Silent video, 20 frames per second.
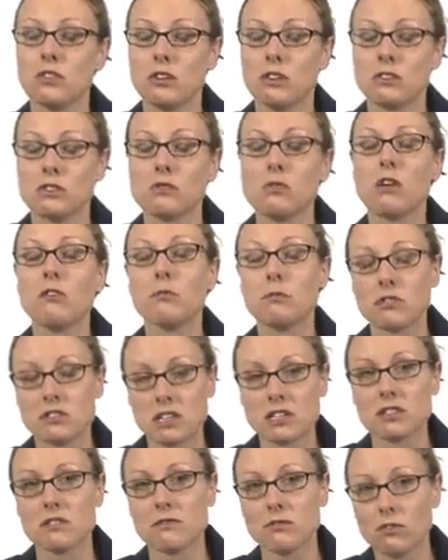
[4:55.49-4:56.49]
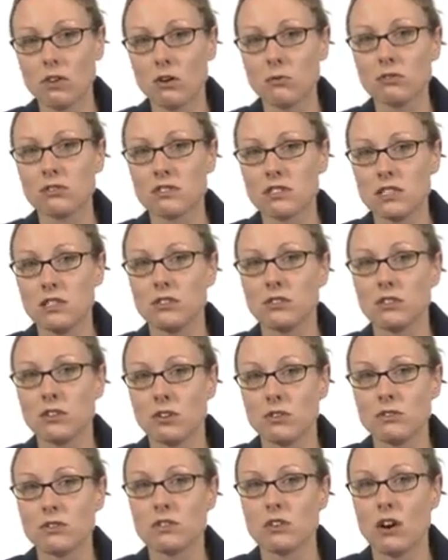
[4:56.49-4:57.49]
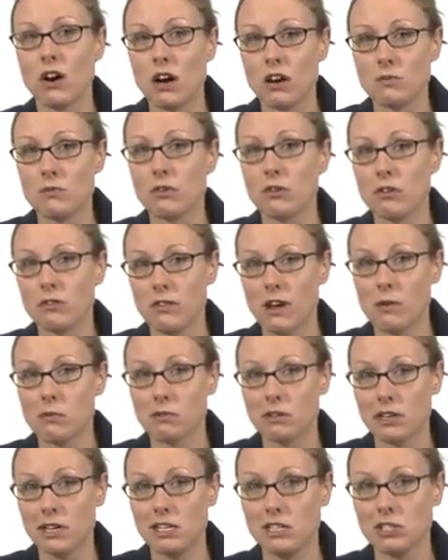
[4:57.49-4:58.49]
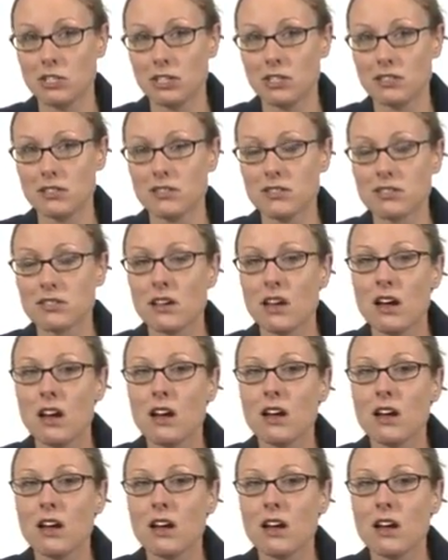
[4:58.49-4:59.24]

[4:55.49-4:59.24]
or 12% of global steel goes to automotive applications.